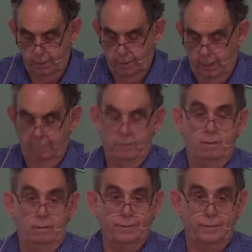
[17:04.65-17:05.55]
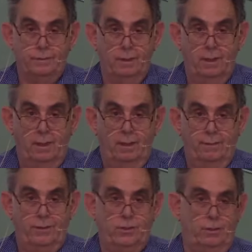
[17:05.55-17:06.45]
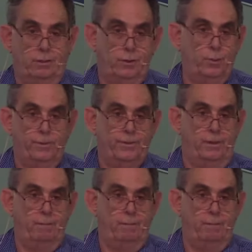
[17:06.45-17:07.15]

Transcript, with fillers: And of course, the church wasn't